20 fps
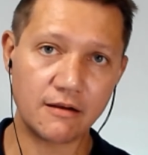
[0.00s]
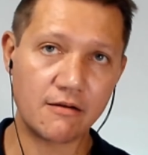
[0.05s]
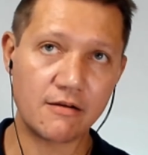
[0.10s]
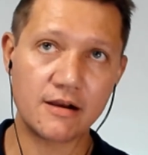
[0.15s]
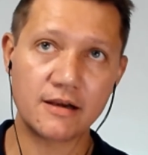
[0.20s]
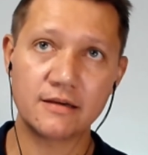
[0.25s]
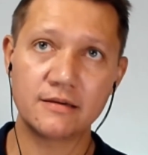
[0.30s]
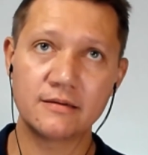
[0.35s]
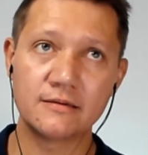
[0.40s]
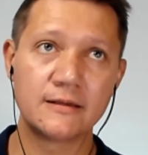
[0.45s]

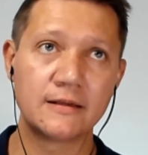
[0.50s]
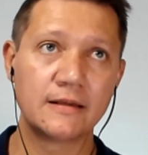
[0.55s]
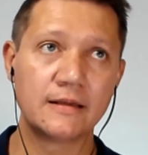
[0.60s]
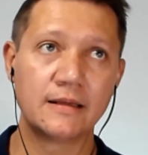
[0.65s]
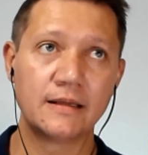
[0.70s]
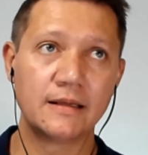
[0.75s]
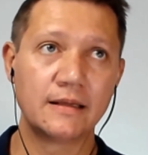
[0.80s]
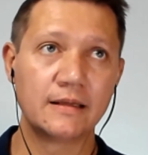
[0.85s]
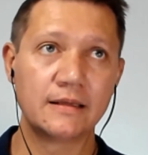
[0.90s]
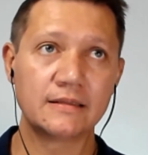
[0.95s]
are
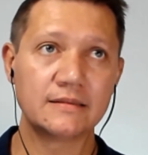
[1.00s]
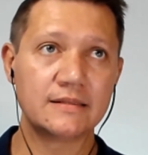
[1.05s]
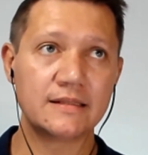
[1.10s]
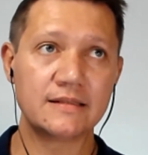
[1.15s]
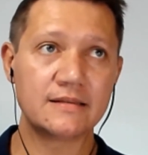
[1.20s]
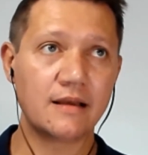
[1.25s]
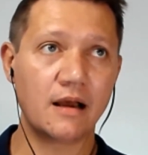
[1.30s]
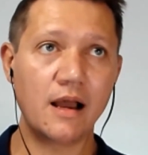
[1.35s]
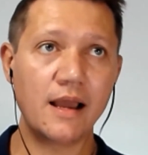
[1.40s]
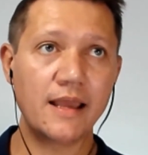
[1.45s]

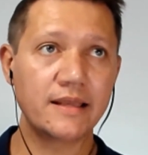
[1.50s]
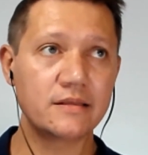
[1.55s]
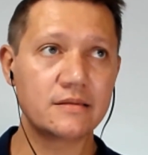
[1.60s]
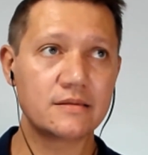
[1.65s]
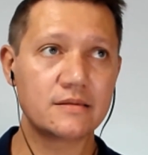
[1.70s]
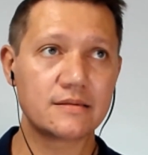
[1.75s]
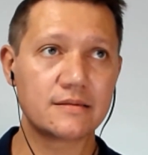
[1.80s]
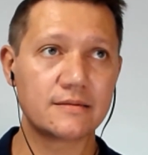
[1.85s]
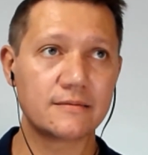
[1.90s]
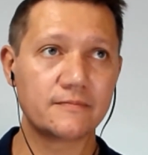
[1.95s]

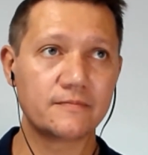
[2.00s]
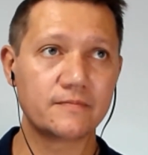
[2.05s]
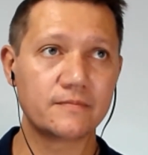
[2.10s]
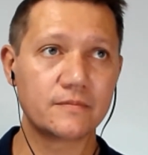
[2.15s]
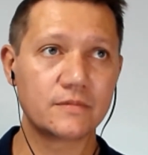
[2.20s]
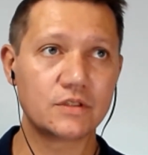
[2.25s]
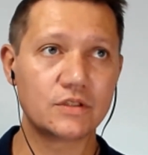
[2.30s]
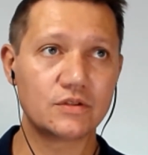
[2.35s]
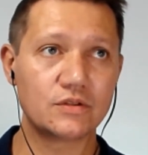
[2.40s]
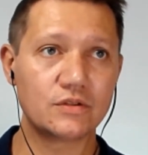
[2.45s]
designed
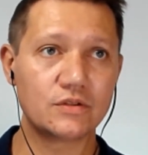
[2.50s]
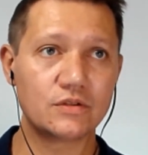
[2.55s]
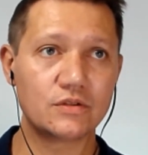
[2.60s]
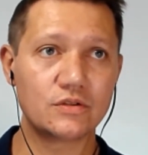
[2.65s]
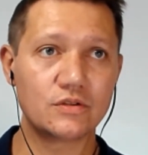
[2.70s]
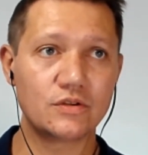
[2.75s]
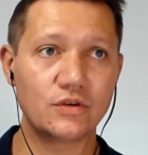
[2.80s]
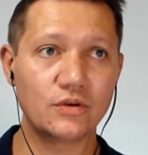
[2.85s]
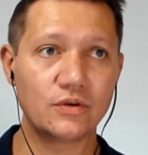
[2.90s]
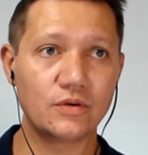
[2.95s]

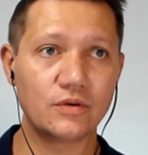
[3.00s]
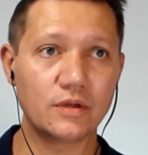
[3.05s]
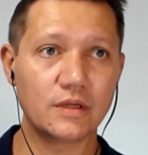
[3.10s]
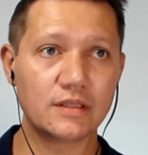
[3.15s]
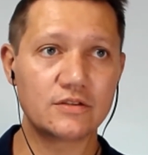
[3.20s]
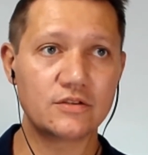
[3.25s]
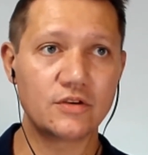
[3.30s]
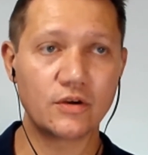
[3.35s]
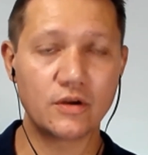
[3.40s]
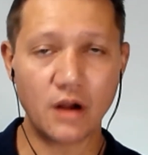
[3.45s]

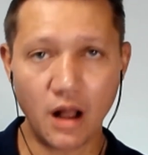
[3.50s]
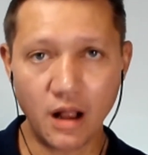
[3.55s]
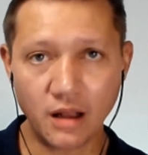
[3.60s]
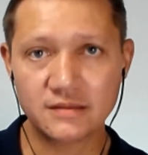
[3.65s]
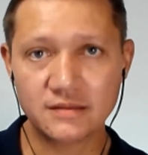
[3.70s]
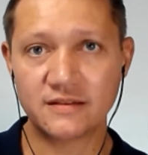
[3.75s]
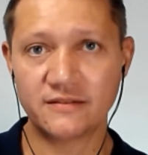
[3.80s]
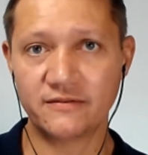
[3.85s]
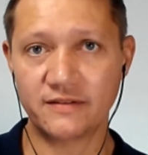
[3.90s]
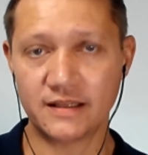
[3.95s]
to
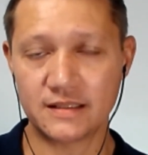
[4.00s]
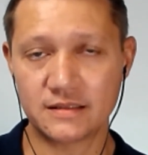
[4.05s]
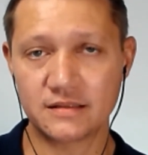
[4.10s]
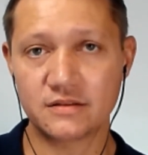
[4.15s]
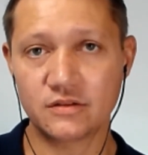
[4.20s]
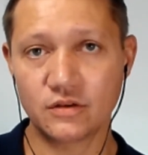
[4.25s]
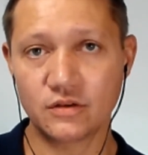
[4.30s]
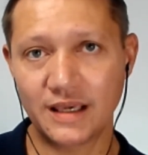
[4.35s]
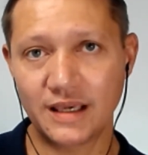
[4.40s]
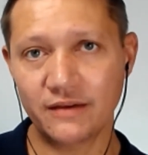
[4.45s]
cultivate,
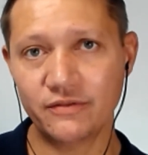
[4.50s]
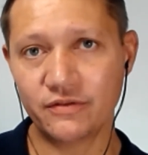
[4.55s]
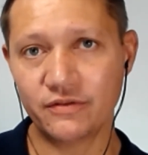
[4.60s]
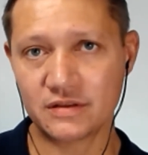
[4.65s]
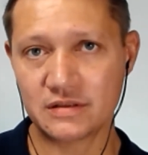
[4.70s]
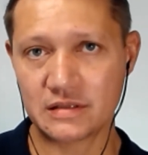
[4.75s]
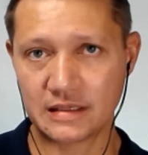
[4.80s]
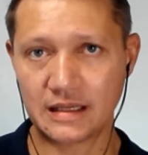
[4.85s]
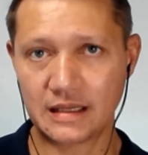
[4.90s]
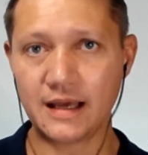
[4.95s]
to give
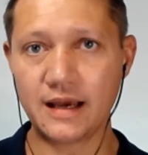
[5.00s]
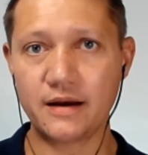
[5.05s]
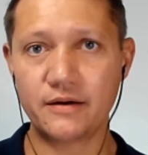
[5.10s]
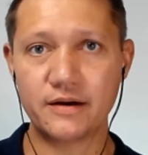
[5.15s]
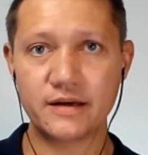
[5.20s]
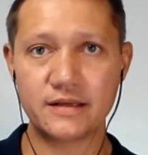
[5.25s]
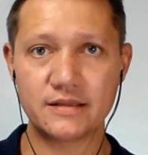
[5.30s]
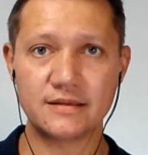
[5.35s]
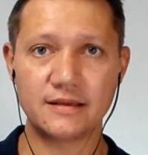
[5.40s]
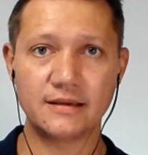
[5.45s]
us
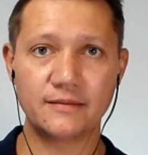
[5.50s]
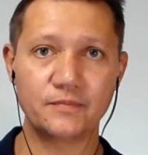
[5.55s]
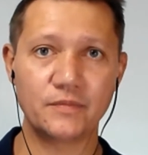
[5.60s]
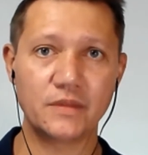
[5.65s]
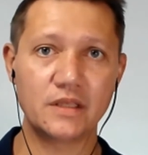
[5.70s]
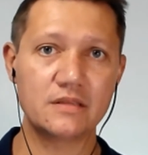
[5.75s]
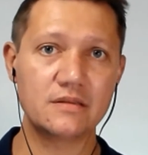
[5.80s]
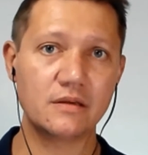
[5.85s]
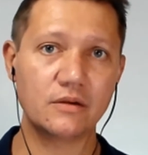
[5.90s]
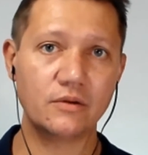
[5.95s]
clarity.
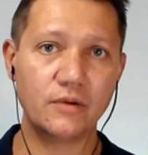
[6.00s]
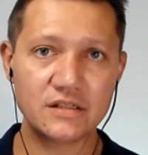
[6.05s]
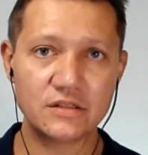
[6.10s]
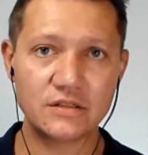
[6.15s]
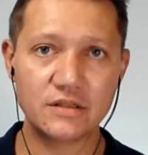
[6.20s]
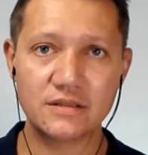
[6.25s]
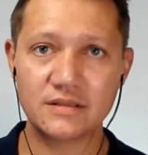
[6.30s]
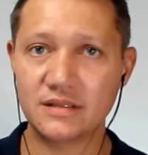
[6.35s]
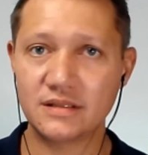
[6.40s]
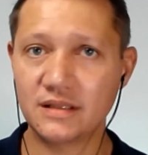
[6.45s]
These are
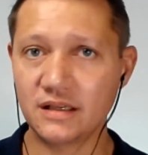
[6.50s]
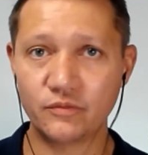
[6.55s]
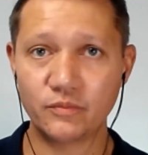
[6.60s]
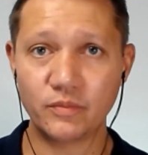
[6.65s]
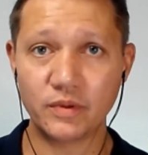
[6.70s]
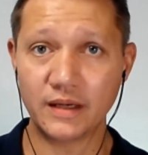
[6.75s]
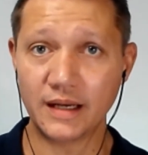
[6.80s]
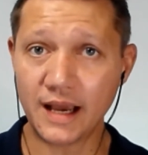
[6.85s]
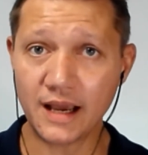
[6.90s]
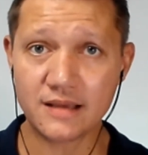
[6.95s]
questions that have
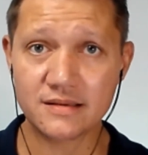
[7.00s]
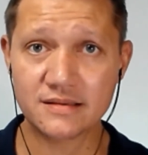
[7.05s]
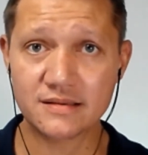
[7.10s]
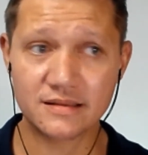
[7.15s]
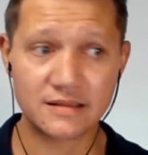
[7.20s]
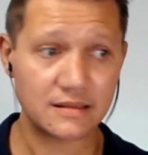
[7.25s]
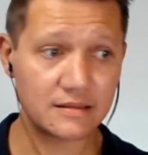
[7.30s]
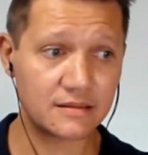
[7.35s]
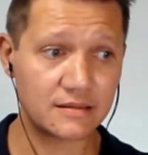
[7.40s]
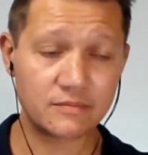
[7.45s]
been
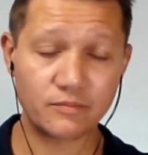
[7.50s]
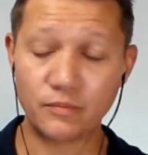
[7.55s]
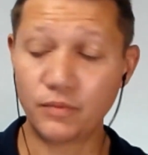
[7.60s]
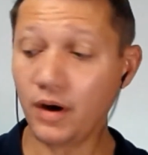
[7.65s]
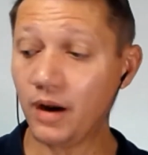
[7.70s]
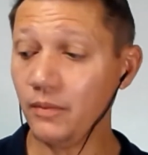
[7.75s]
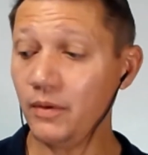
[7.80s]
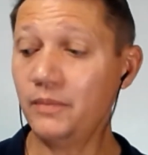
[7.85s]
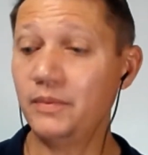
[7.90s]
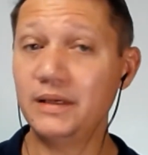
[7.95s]
asked since
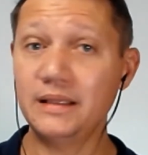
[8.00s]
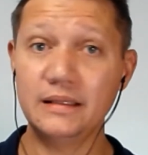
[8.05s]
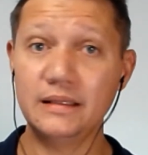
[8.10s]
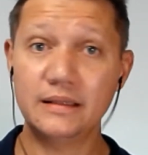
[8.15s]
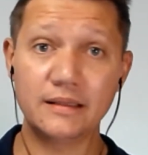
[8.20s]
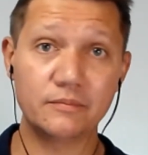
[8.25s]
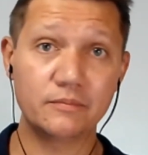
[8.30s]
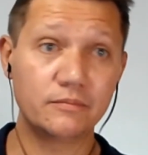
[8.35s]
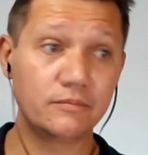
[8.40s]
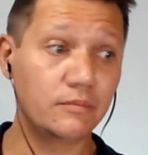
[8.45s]
probably
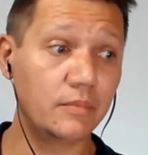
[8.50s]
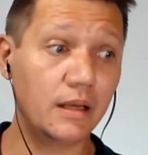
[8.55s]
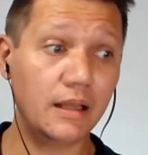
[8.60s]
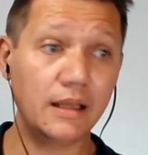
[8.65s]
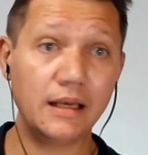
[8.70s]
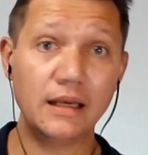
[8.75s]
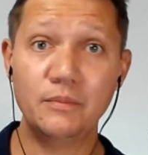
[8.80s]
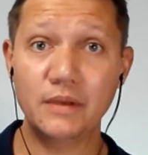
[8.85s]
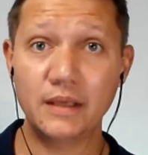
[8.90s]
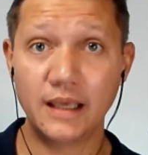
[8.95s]
the
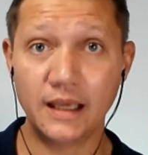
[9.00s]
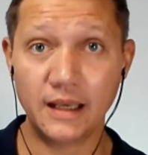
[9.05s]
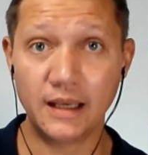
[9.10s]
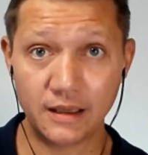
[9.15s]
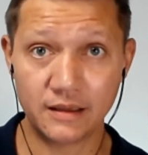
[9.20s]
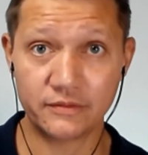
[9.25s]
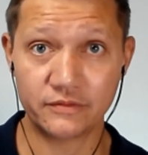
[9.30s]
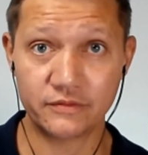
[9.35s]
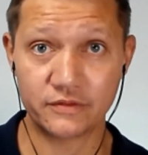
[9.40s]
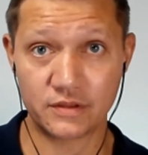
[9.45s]
bloody
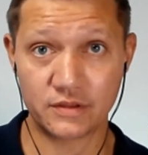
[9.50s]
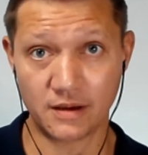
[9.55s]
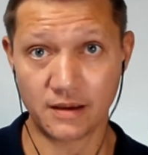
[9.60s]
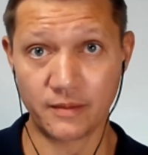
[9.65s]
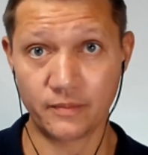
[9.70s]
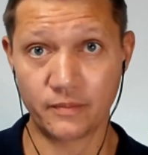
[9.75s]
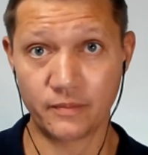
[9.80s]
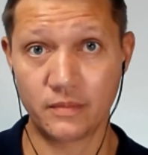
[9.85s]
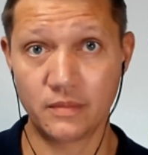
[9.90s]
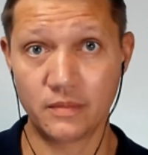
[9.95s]
beginning of
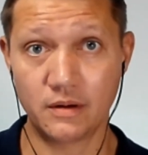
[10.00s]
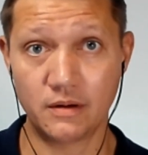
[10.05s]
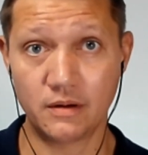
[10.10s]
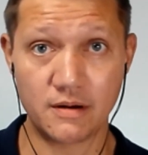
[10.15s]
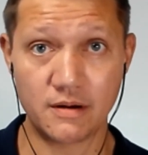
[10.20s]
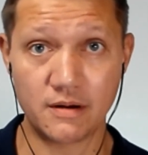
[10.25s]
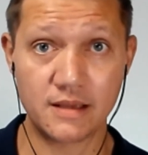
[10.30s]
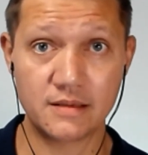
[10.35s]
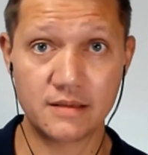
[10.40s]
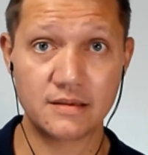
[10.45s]
time.
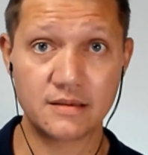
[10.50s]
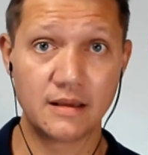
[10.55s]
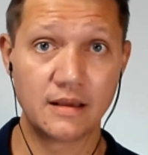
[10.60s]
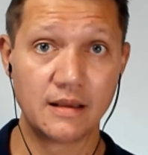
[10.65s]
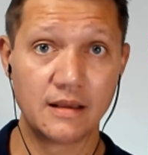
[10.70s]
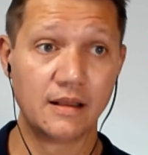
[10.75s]
All right.